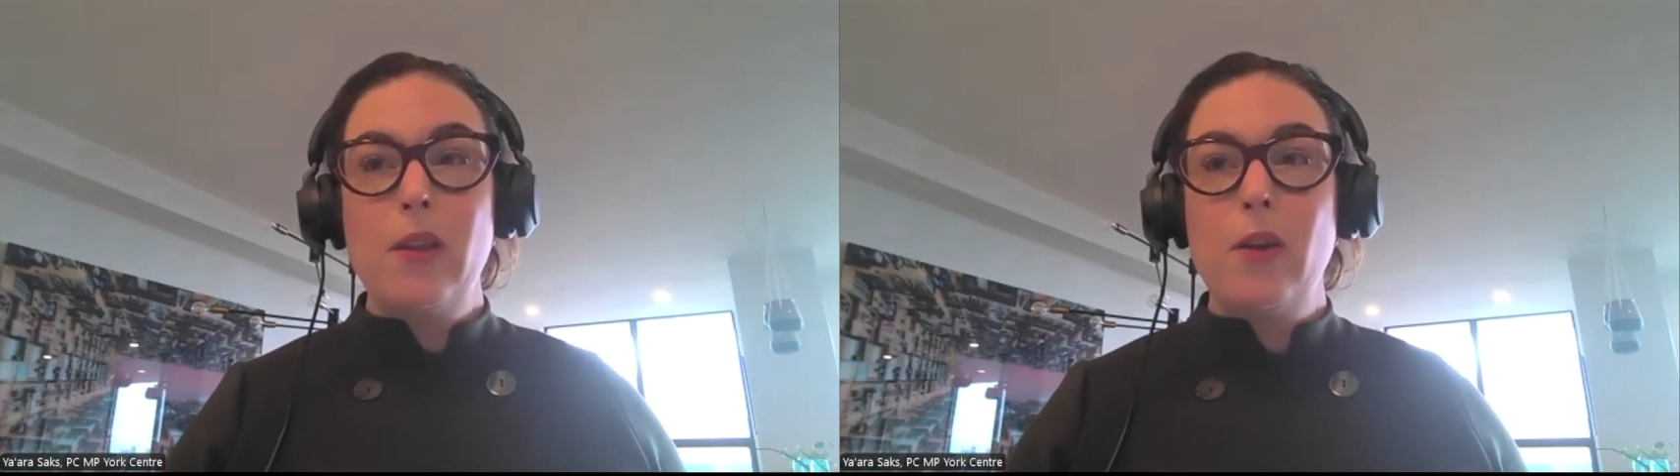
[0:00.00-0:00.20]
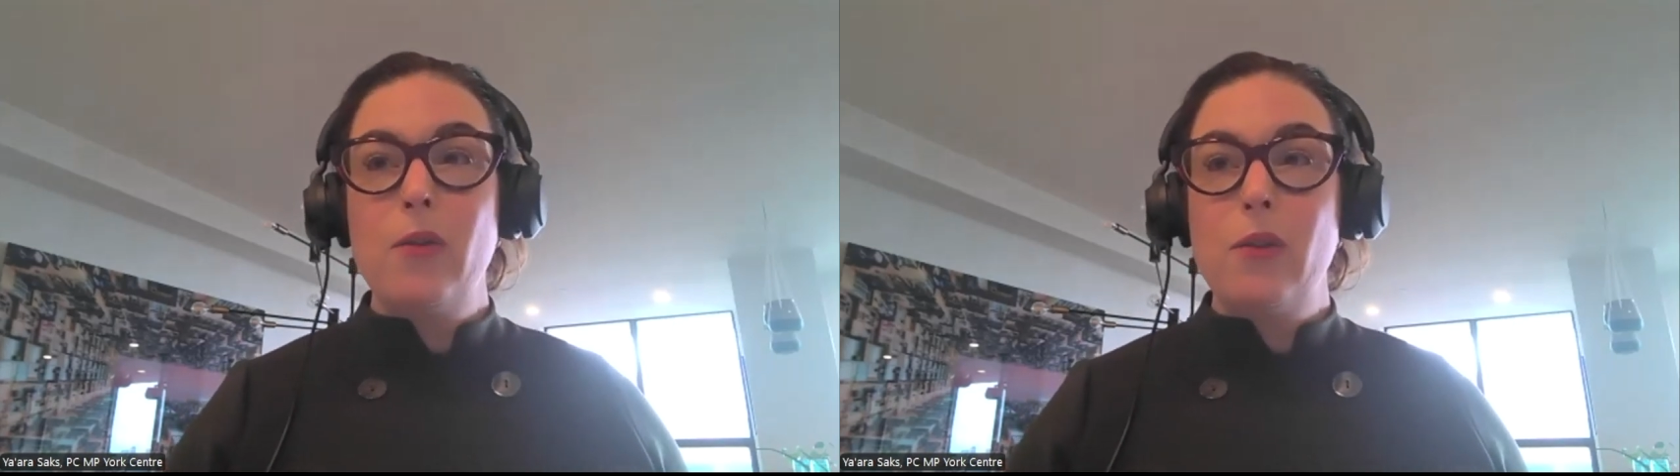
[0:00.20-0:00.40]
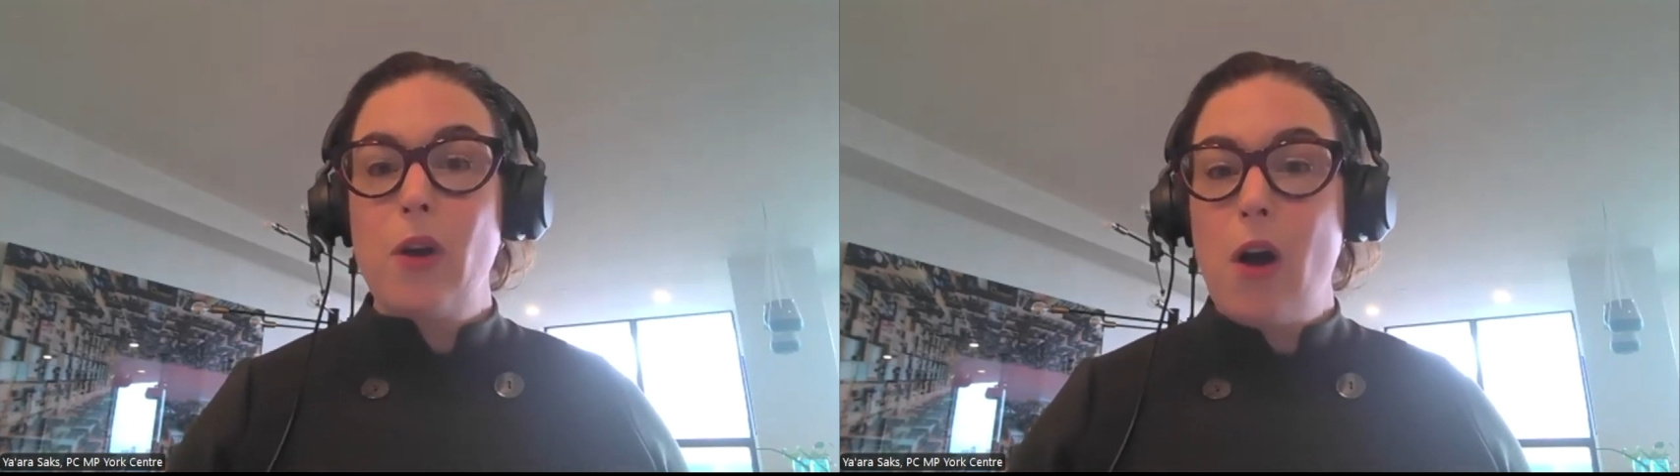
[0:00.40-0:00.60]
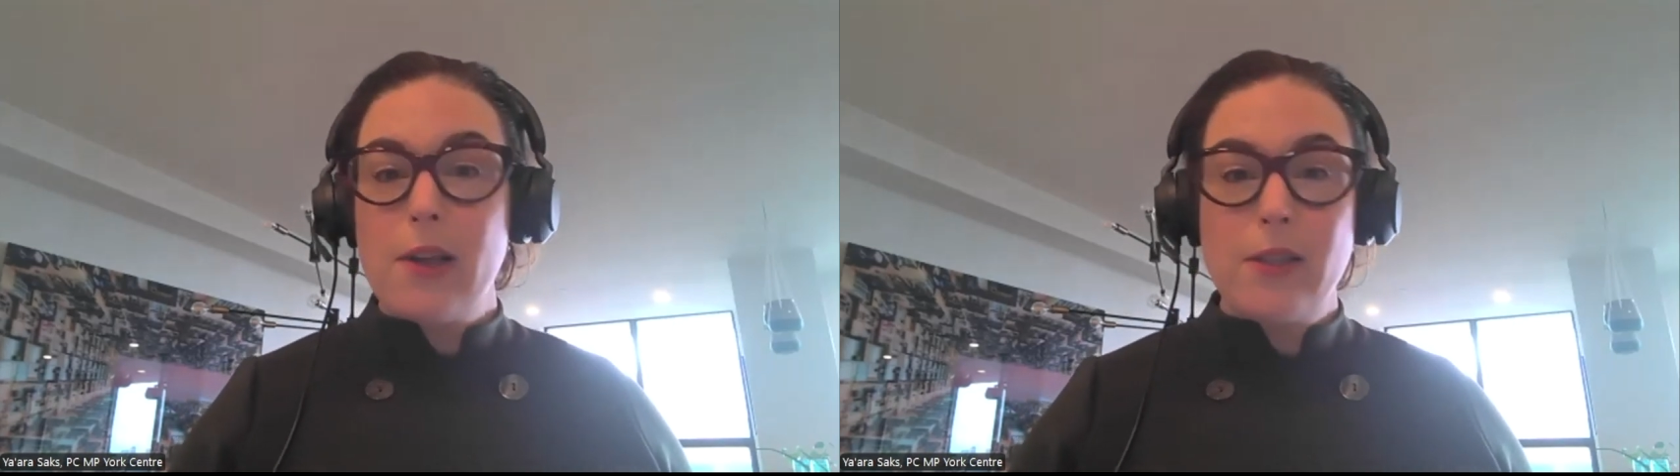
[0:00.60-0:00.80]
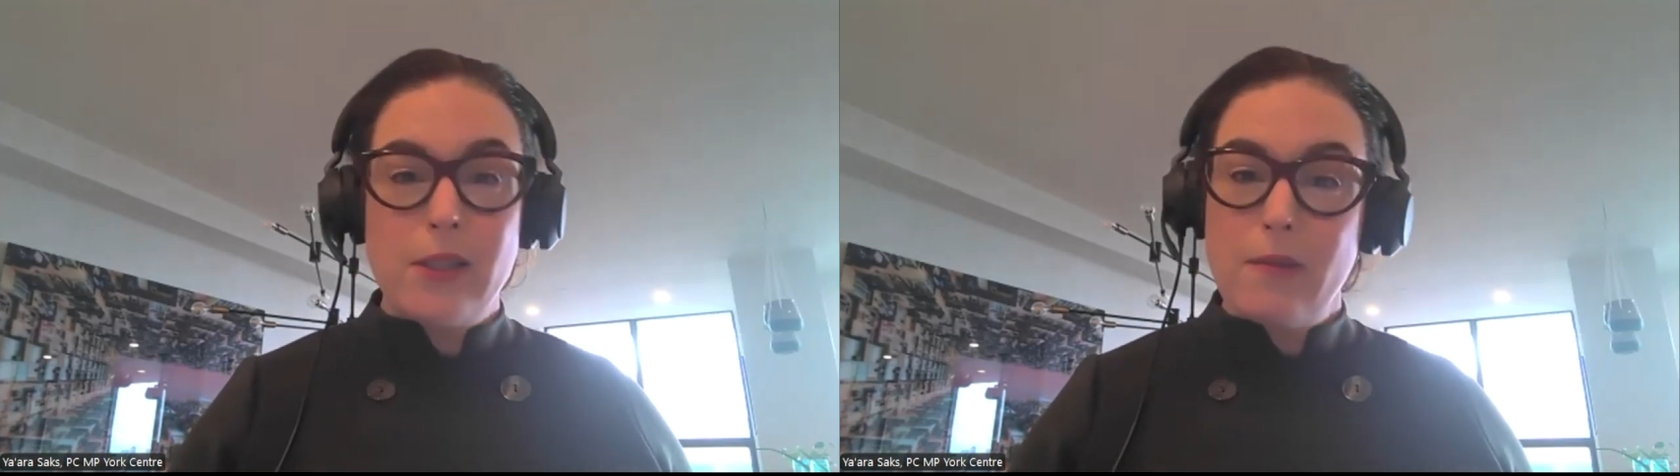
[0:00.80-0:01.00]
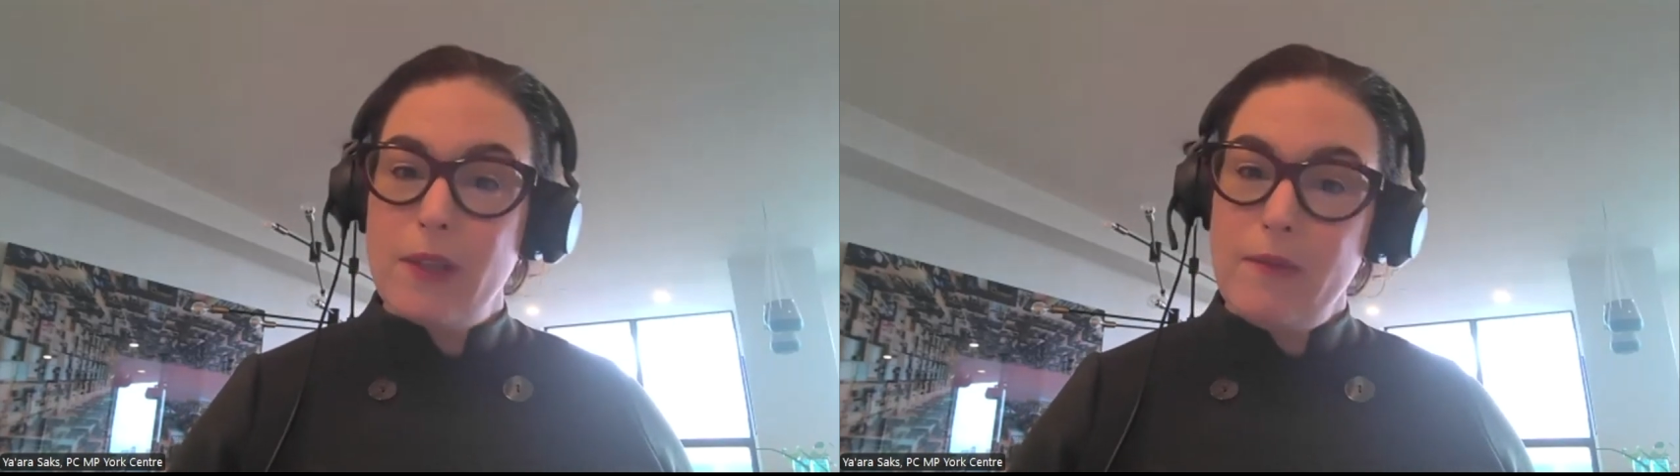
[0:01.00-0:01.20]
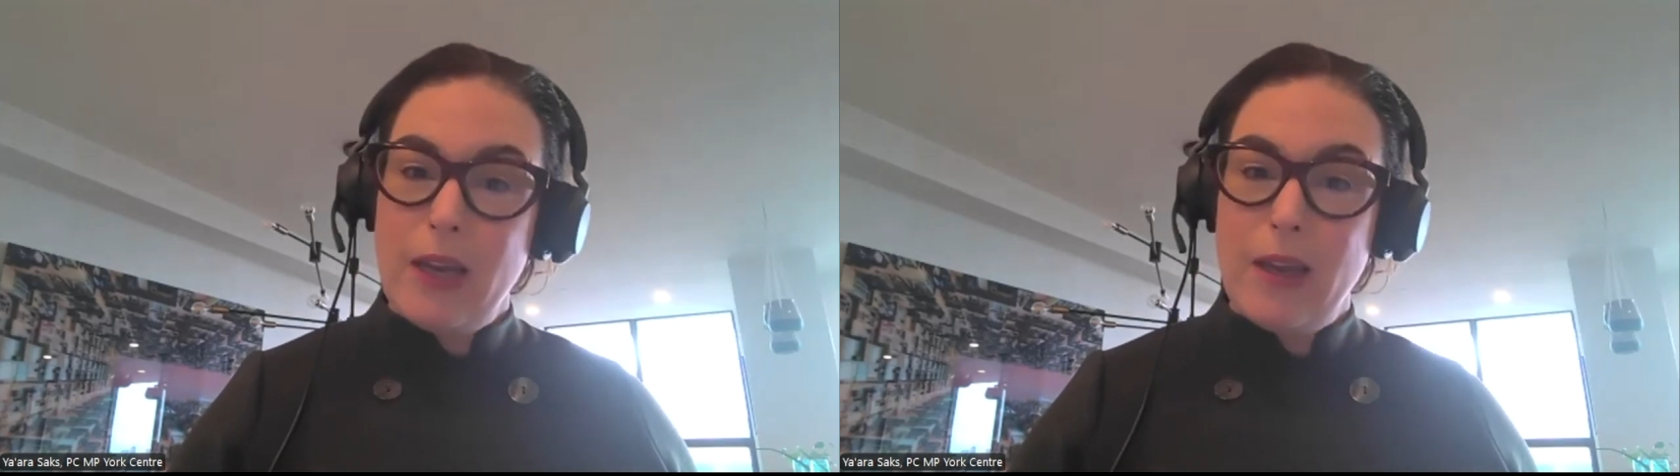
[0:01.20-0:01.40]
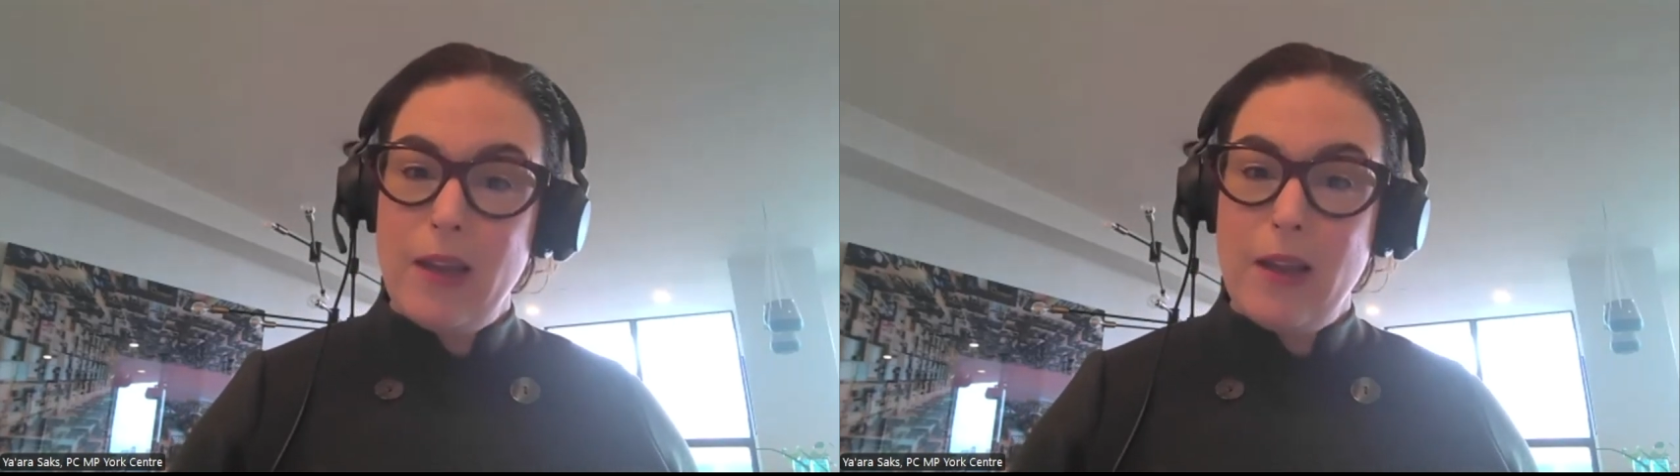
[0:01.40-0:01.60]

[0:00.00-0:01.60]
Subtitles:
the costs of living,